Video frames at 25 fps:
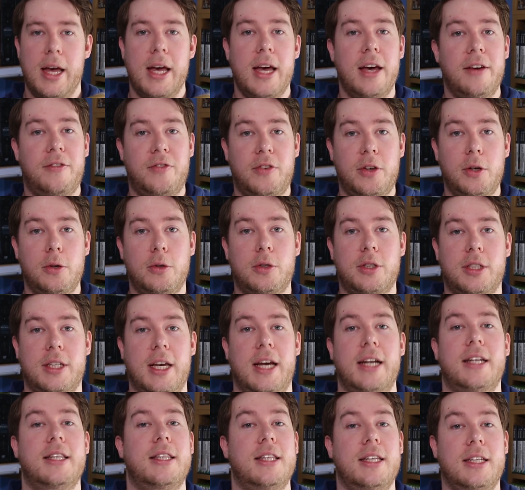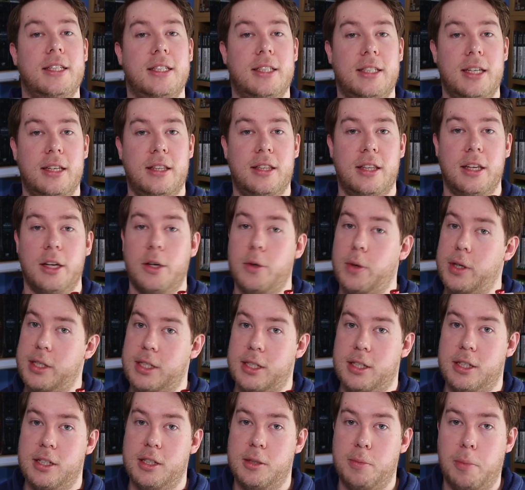If you said the Sith
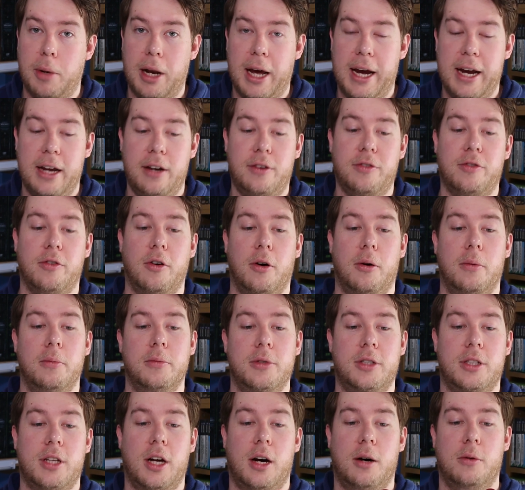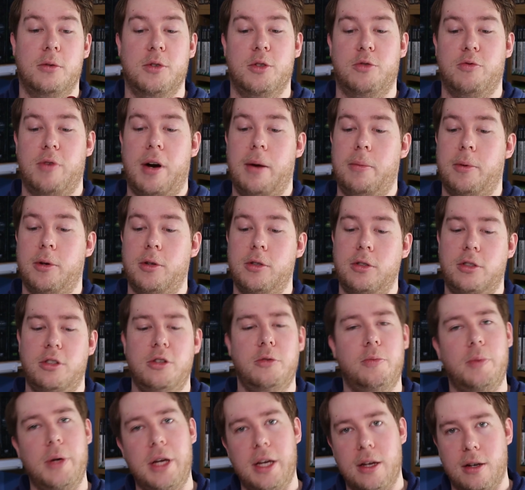Inquisitor's blade from Star Wars Rebels,
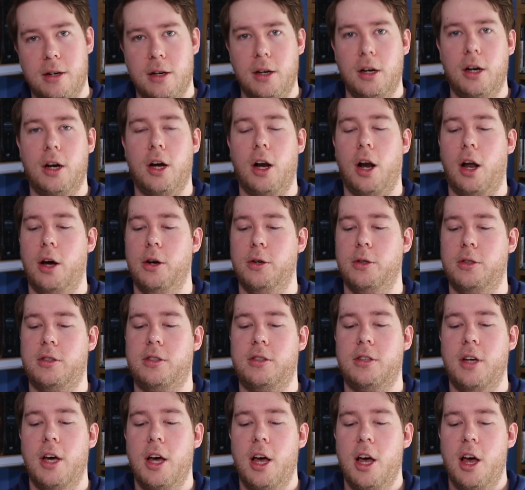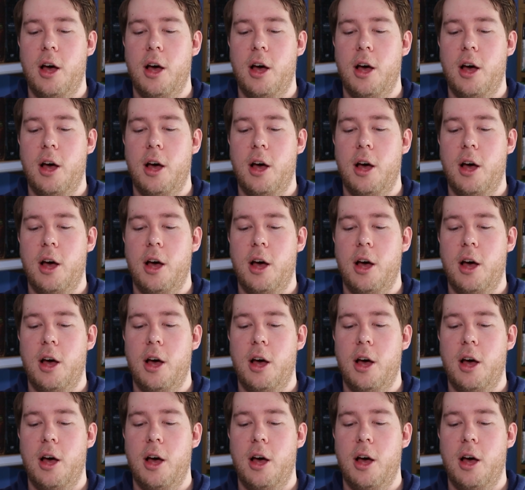you'd be close,